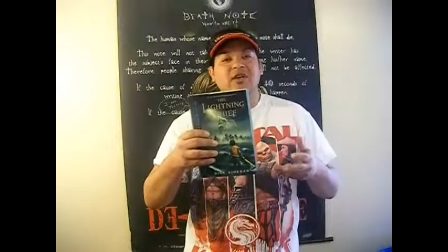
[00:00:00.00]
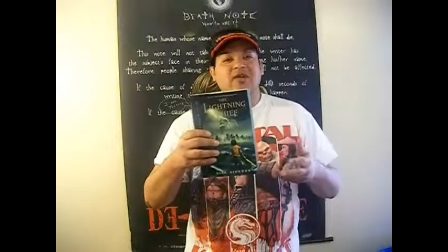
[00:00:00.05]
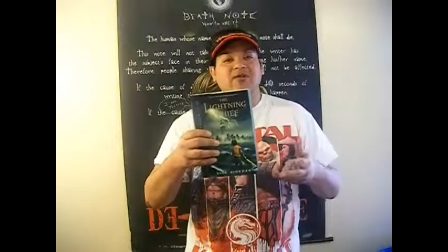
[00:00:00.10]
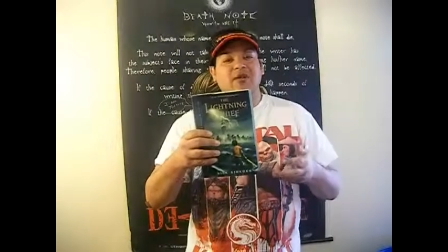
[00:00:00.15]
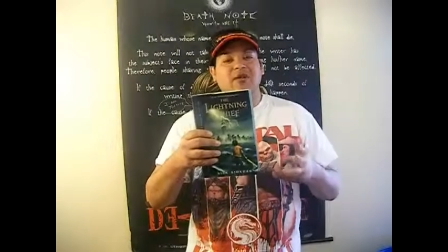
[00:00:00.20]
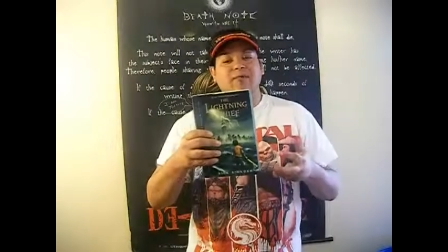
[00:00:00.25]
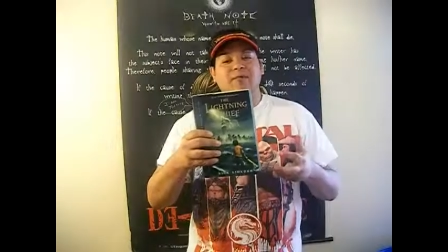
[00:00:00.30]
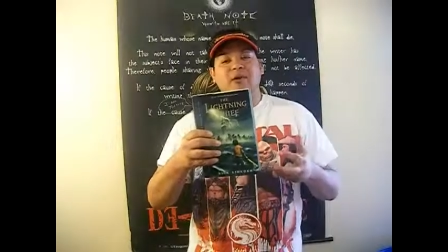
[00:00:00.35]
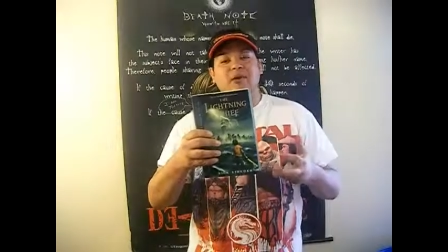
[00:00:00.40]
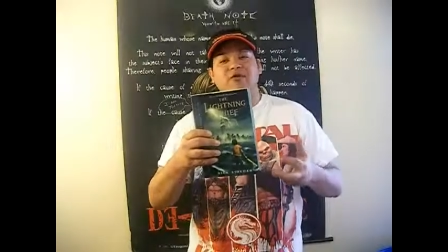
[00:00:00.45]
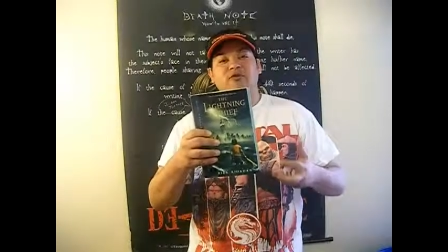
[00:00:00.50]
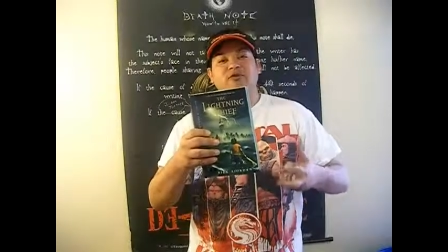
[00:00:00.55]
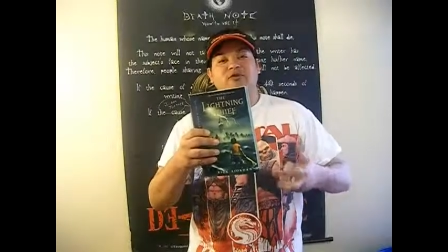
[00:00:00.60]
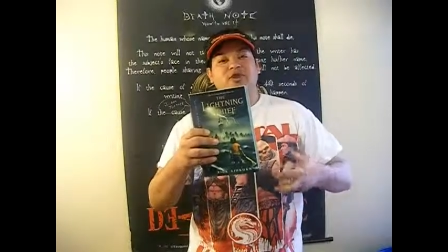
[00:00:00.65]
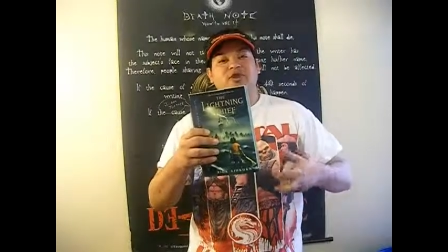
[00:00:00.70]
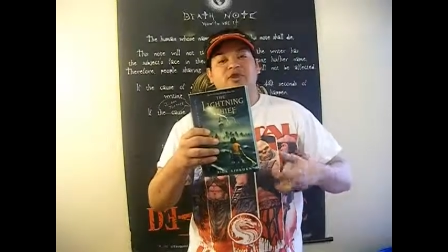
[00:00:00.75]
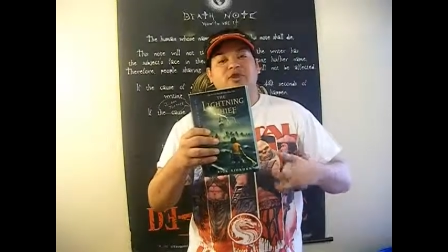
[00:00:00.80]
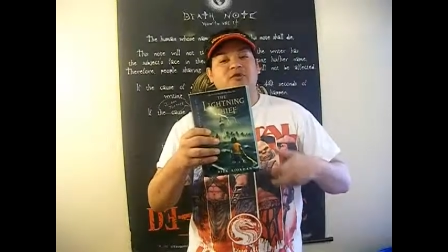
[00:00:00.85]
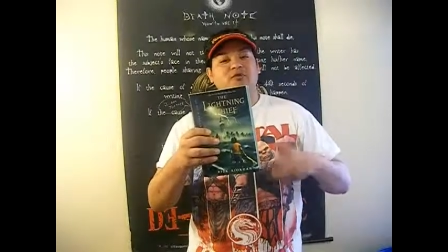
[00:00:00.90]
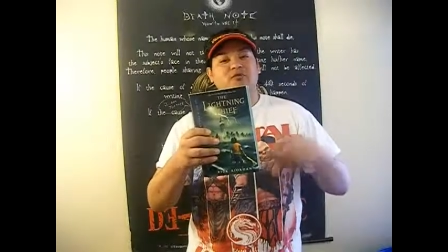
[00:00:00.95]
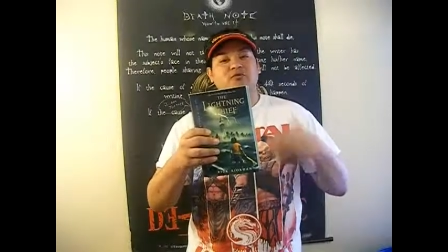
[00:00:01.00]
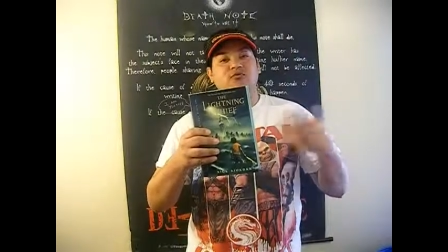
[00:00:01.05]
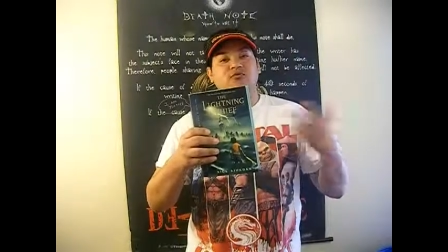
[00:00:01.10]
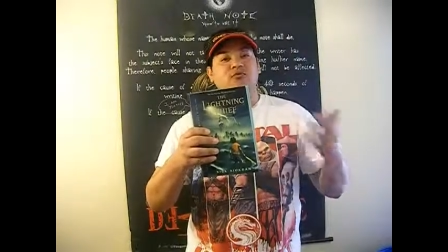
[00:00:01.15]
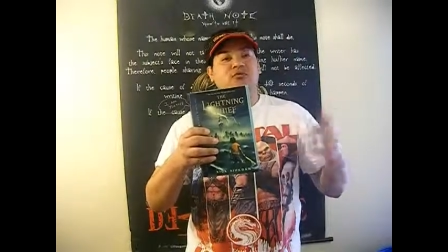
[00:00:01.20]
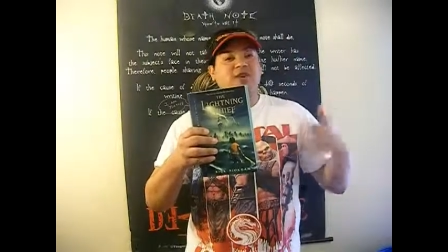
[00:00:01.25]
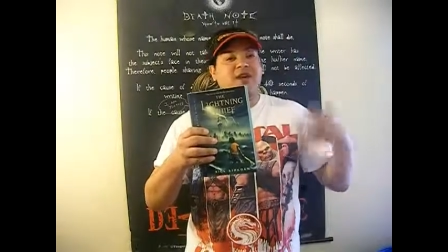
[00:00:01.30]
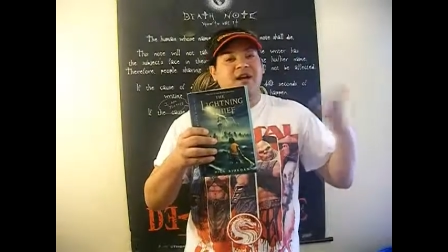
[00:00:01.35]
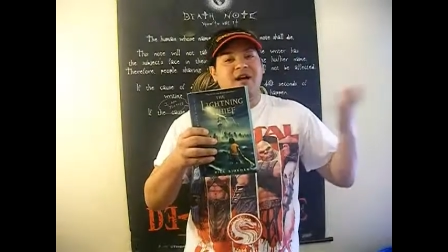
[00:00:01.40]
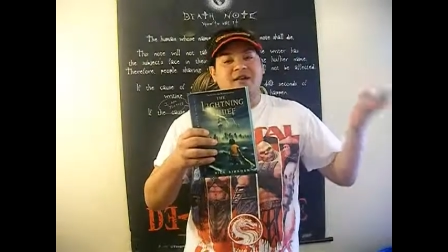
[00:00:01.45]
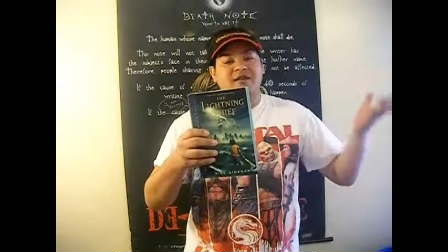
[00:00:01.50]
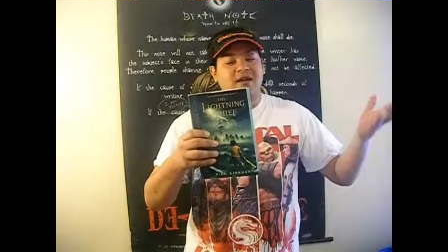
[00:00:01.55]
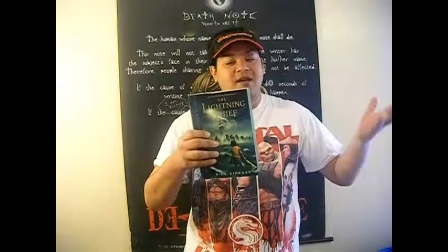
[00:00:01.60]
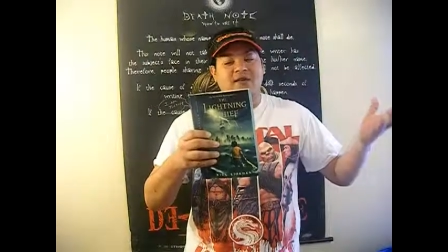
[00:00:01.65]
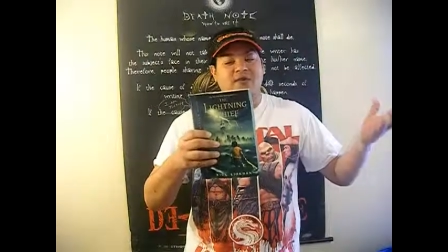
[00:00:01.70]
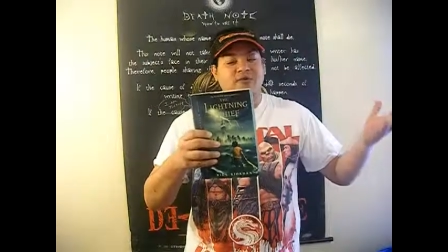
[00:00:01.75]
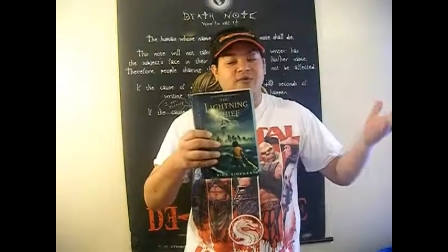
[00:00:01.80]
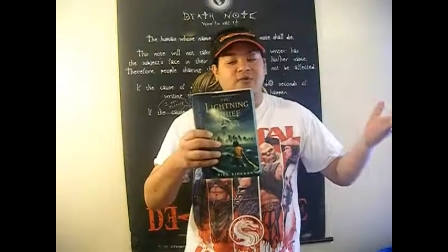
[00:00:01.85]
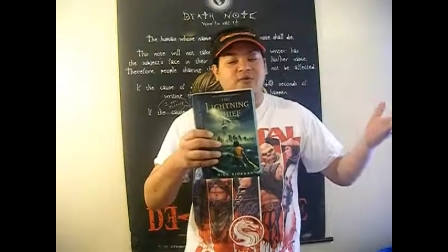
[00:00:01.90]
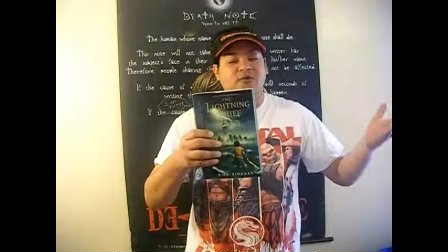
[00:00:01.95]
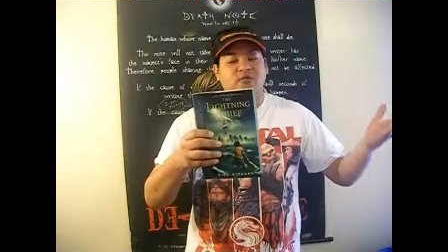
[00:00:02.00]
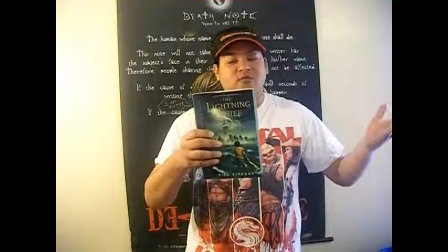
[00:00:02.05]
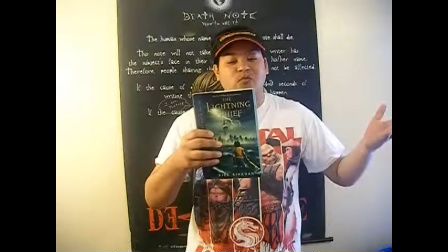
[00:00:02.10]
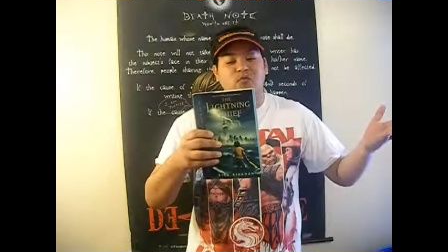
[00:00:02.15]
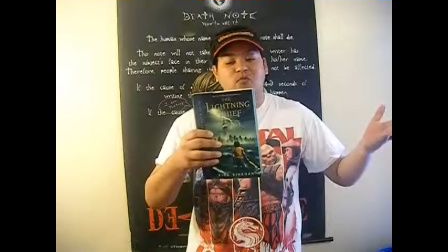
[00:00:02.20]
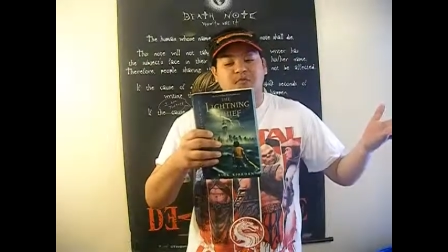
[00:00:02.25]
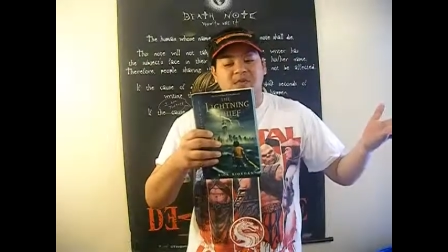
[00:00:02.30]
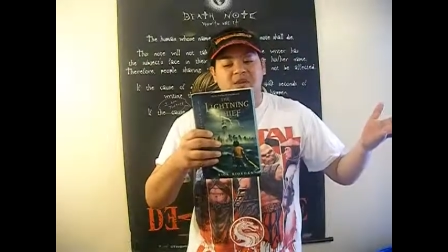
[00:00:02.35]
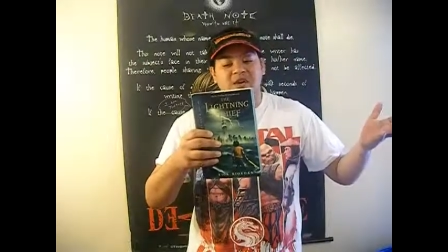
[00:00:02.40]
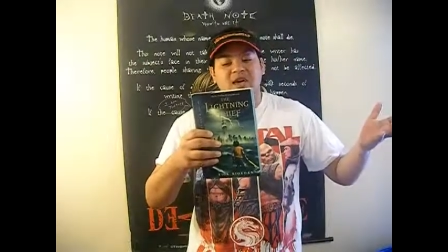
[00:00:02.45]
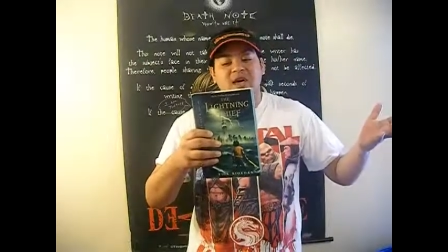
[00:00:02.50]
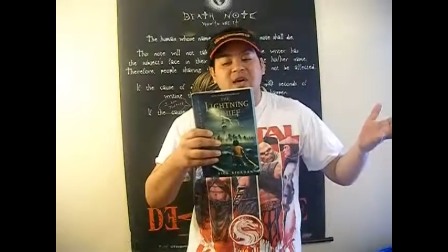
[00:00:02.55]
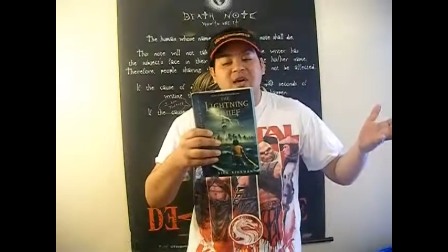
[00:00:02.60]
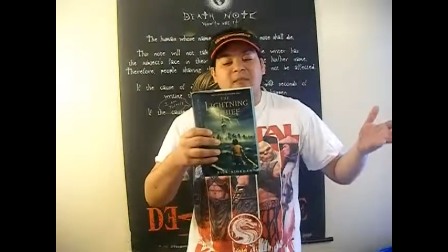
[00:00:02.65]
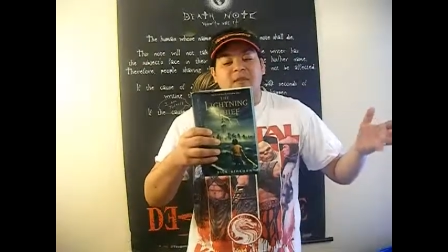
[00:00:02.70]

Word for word: So far, there's any news on like a third movie.